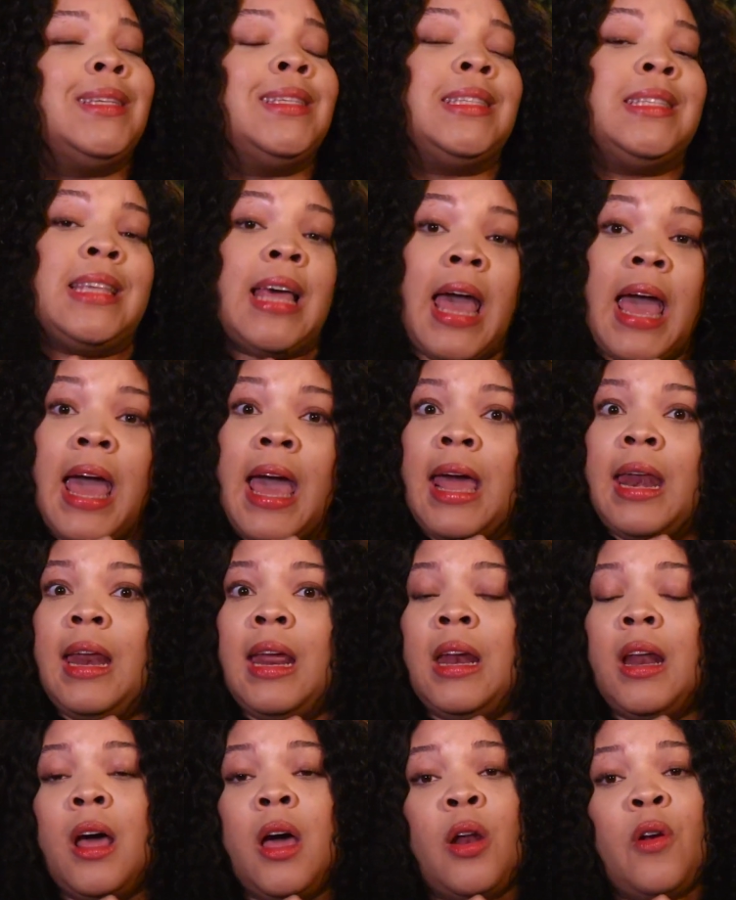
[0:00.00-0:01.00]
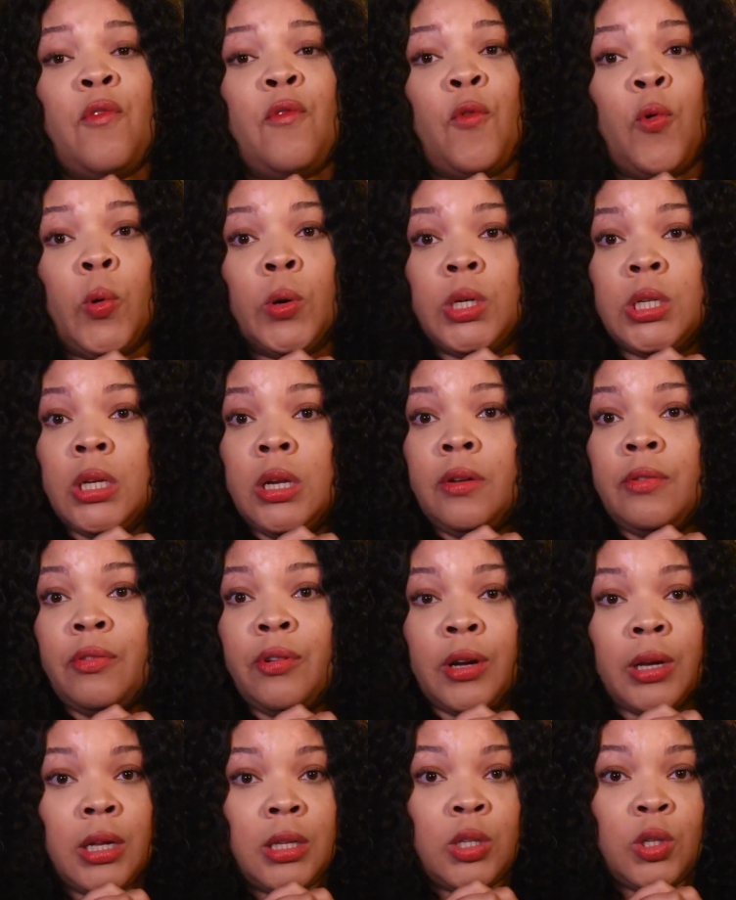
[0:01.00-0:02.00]
Sad and unfortunate
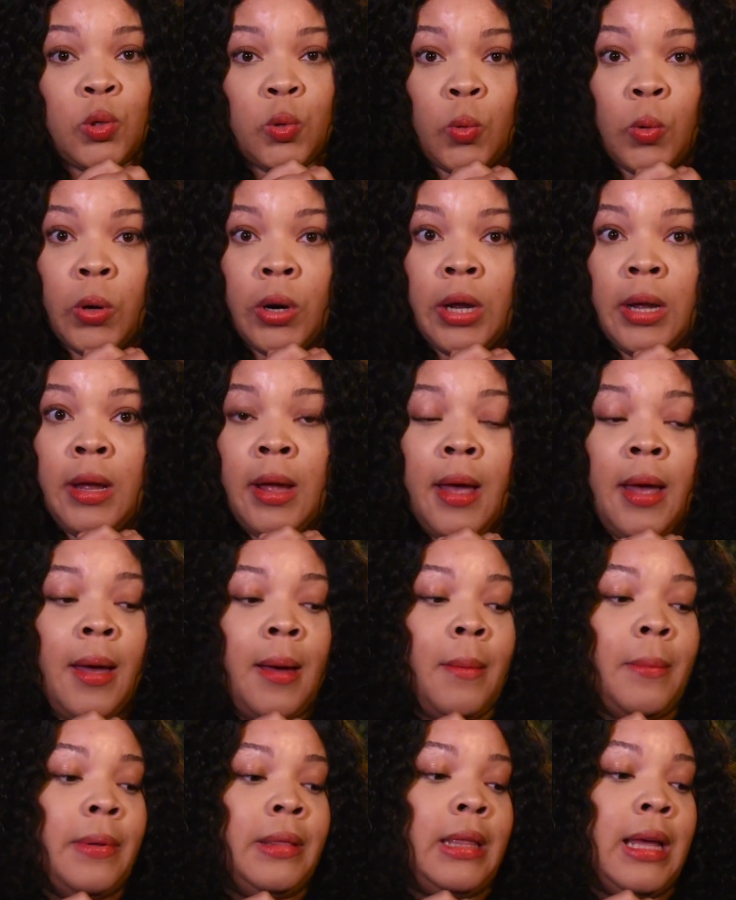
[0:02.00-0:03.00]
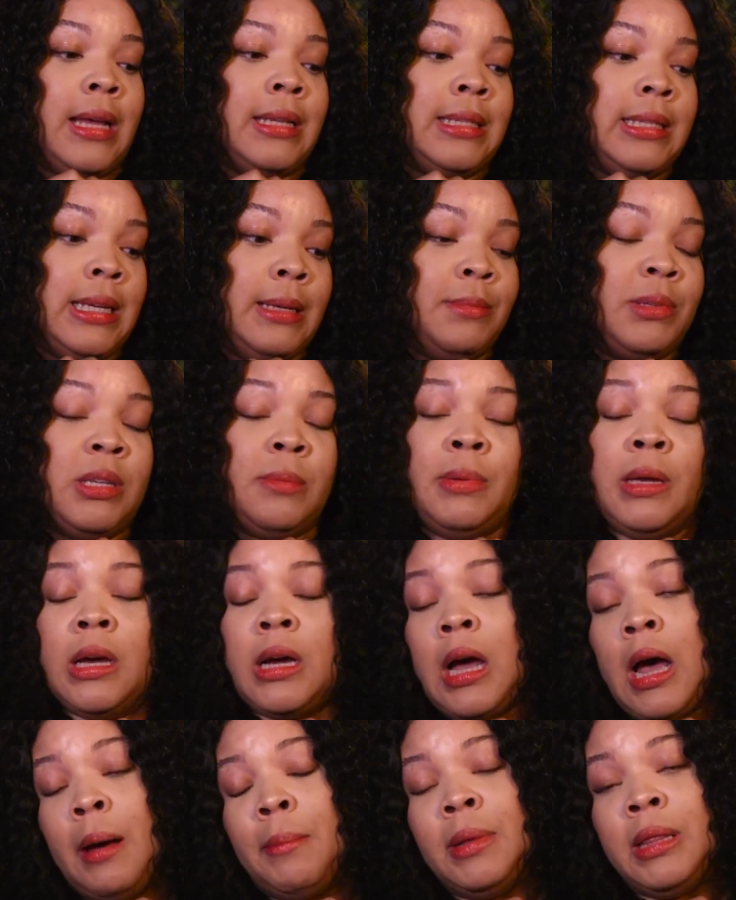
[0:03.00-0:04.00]
freaking story, but that seems to be
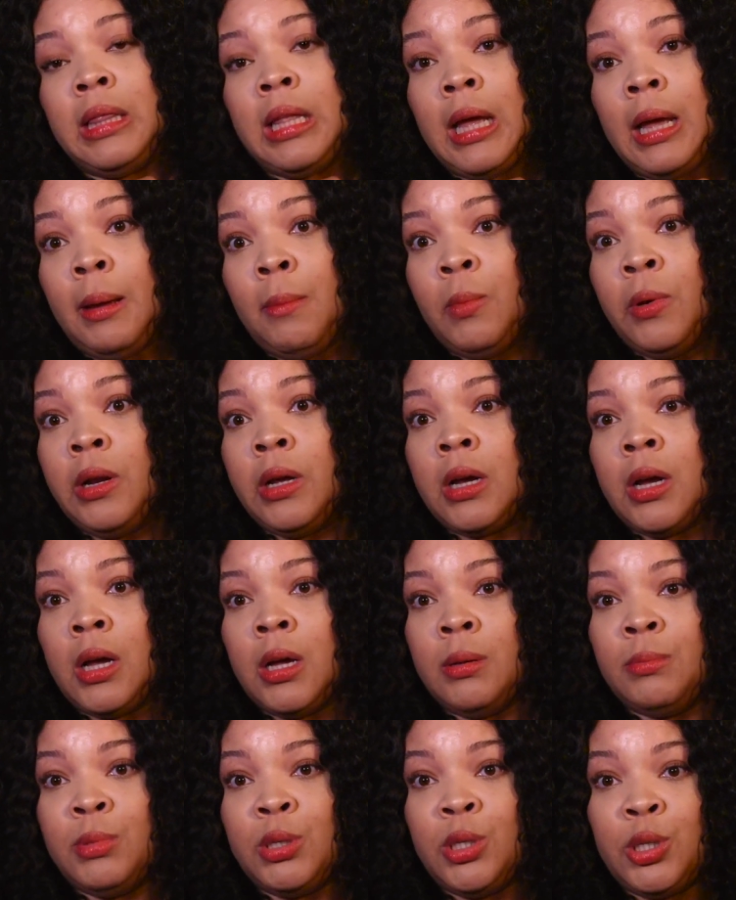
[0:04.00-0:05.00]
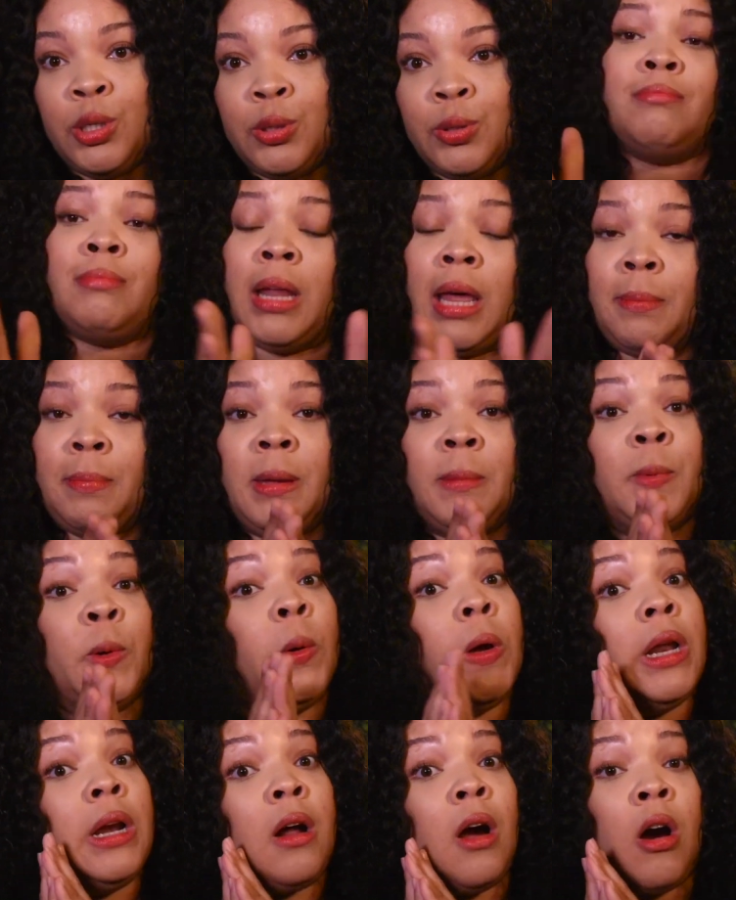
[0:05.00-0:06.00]
a common theme when it comes to black
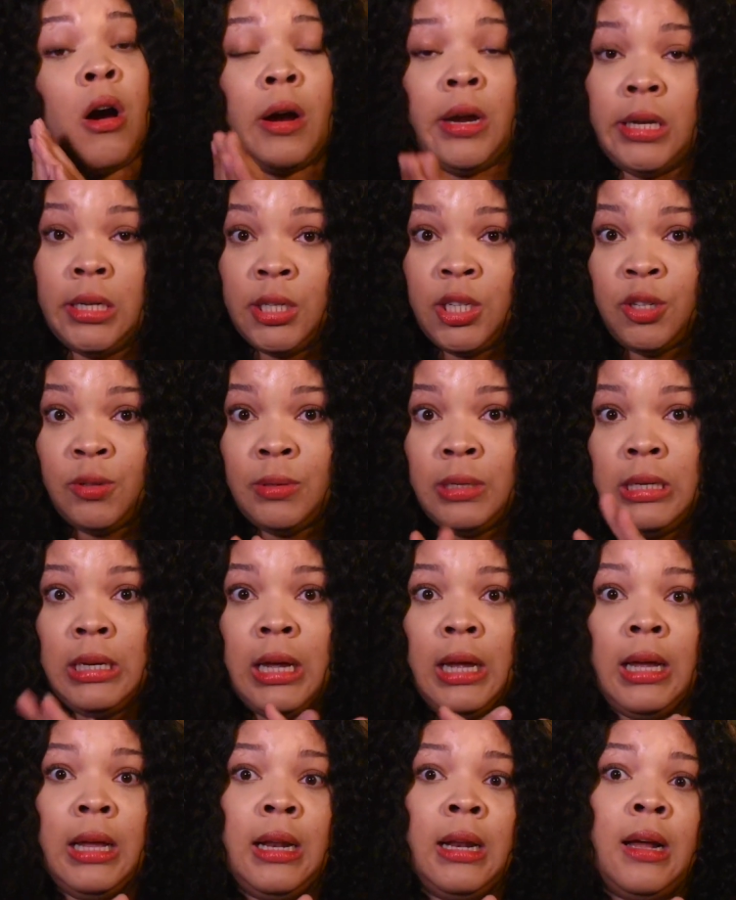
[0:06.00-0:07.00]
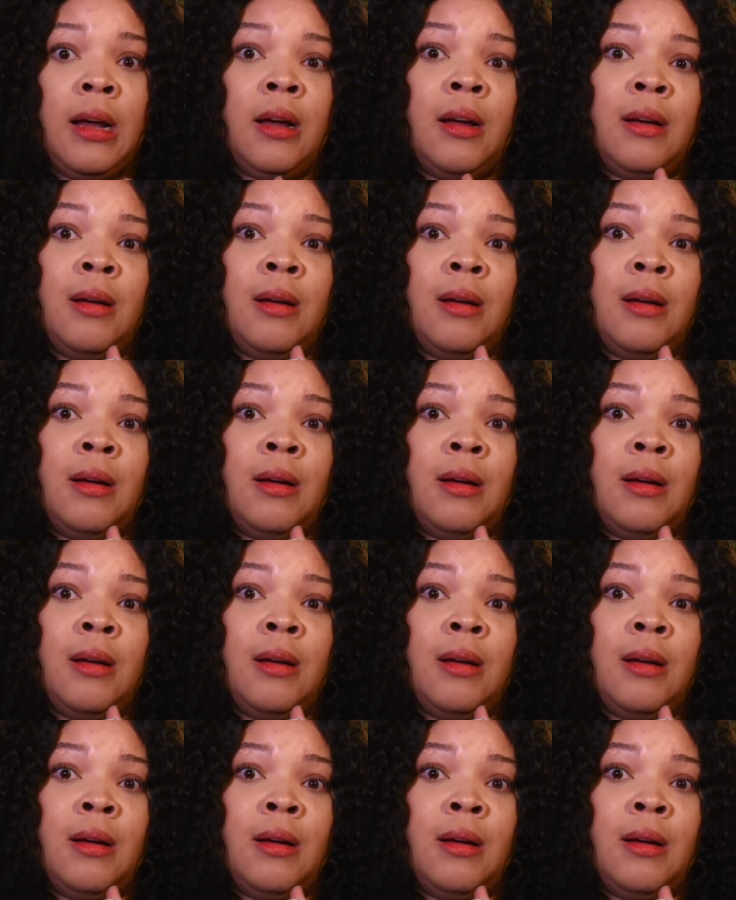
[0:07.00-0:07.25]
people in our history and